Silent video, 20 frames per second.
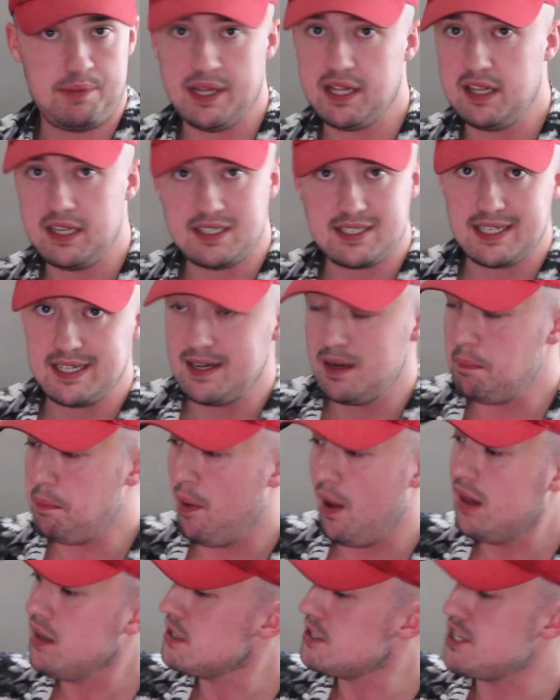Billie didn't
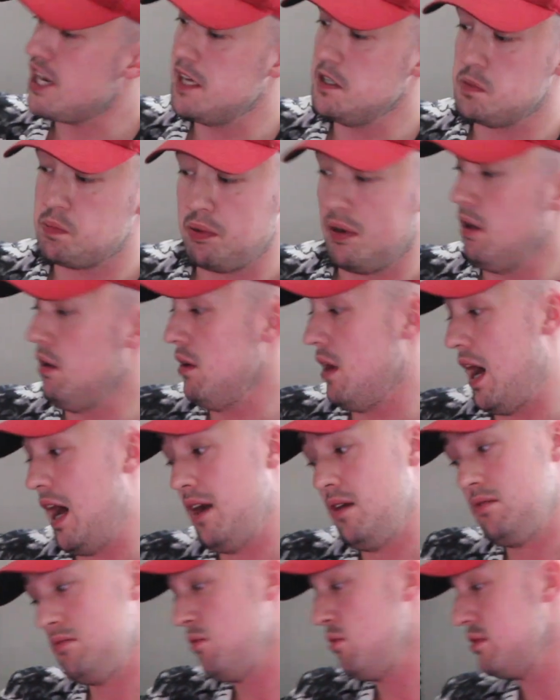apologize, bro. I
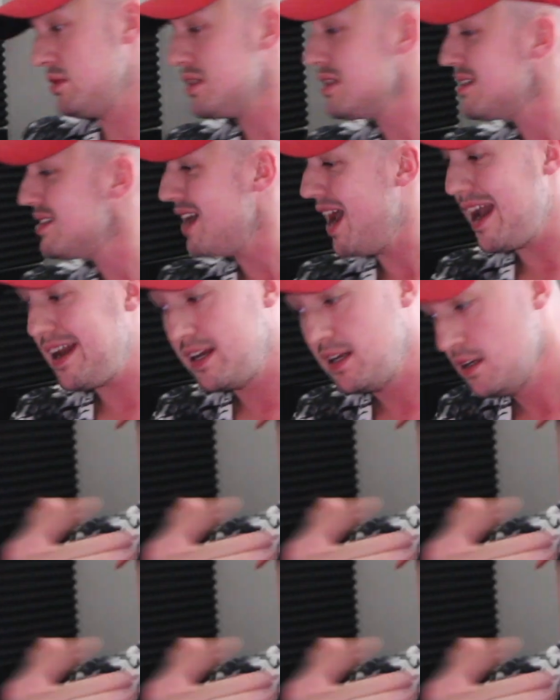don't know what to say.